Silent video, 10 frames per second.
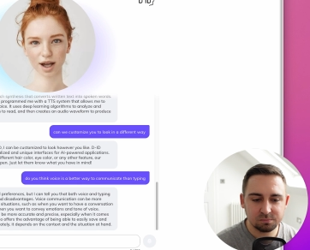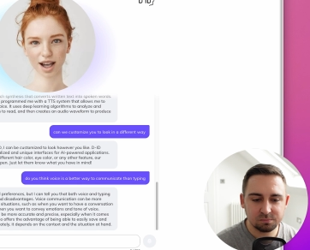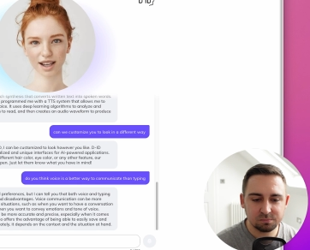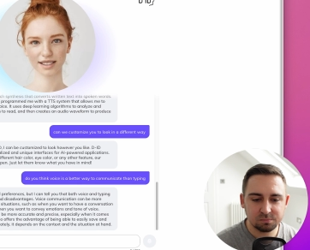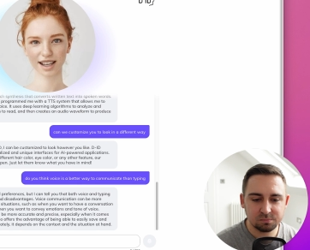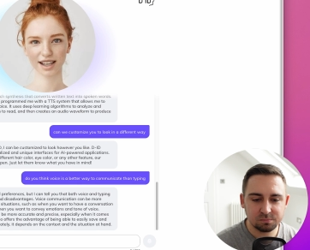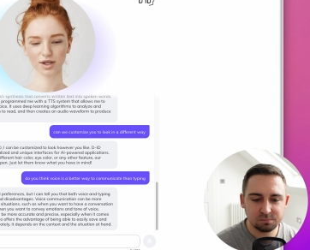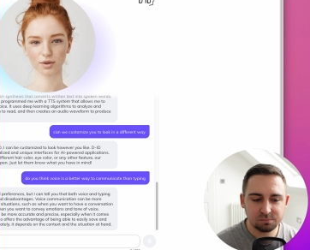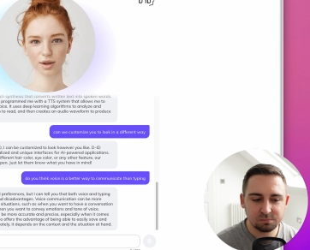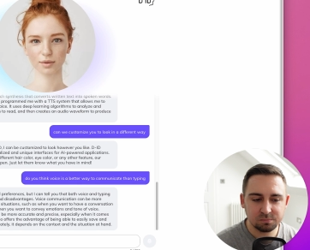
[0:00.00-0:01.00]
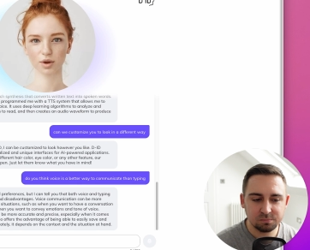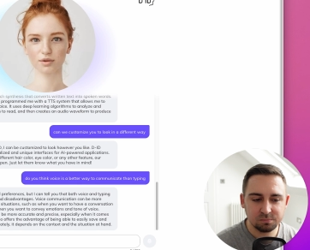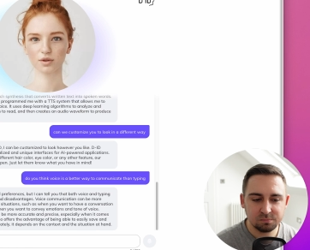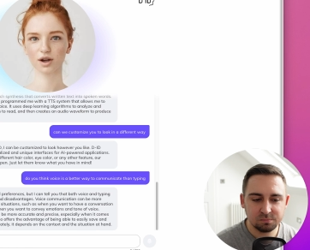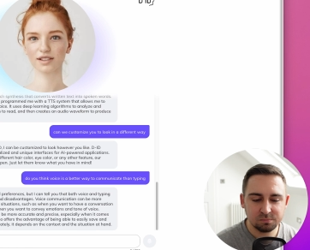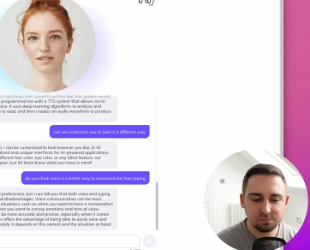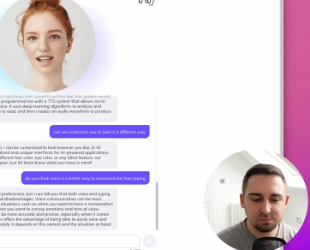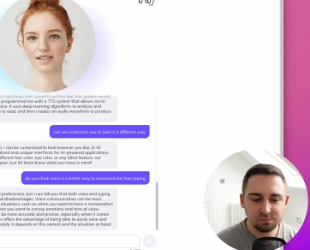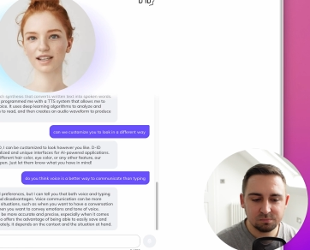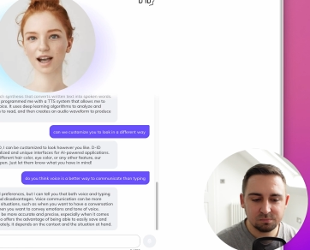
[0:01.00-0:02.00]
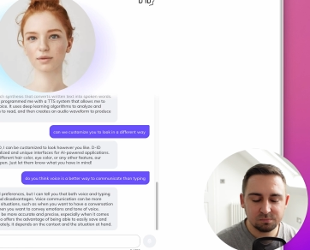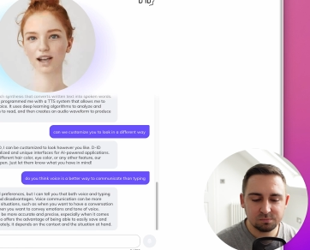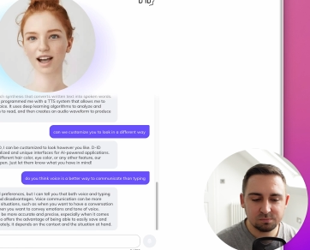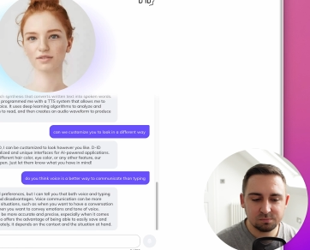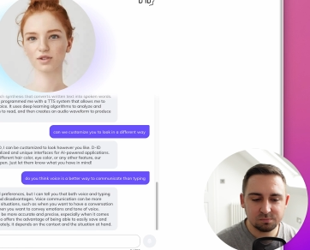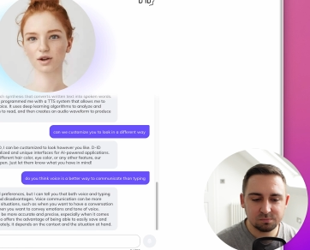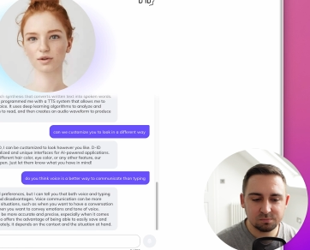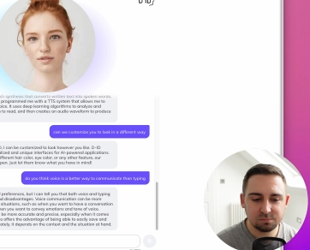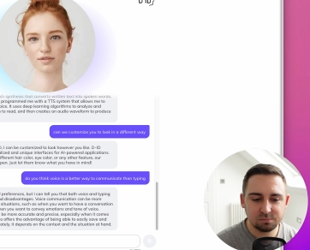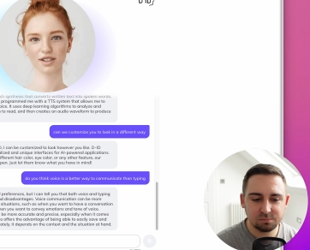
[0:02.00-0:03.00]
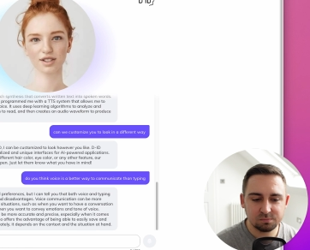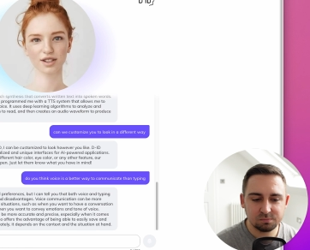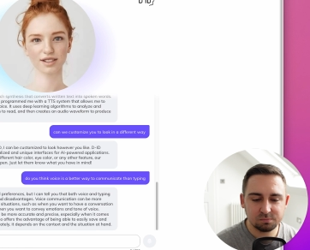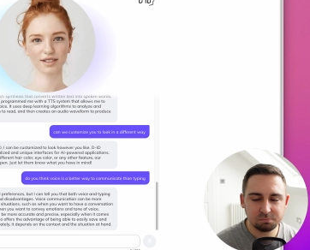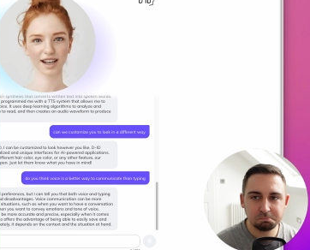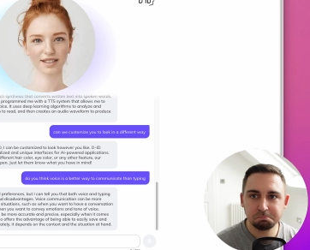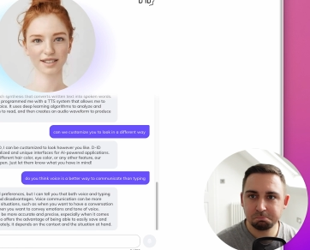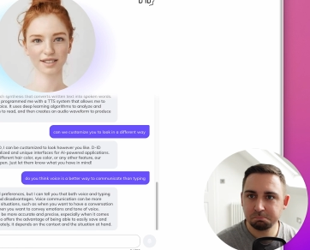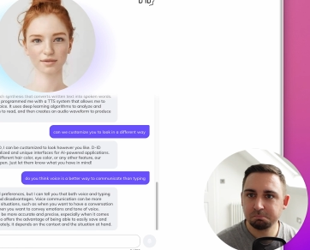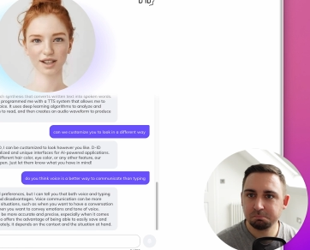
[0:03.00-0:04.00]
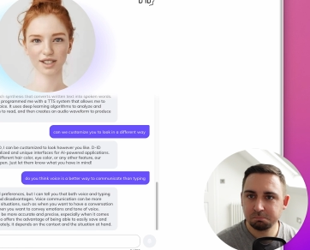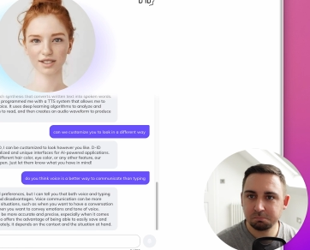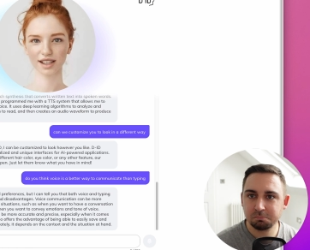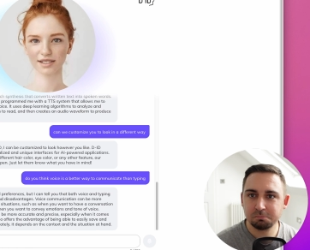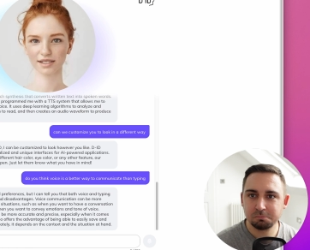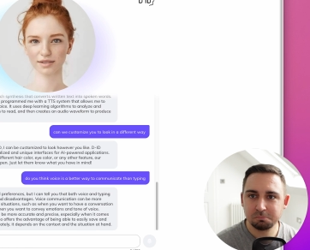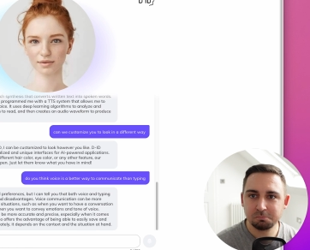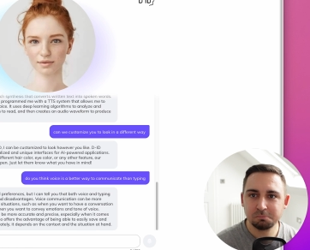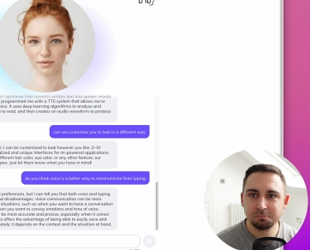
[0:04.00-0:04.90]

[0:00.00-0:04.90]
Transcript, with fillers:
Speaker 1: But I can tell you that both voice and typing have their own advantages and disadvantages.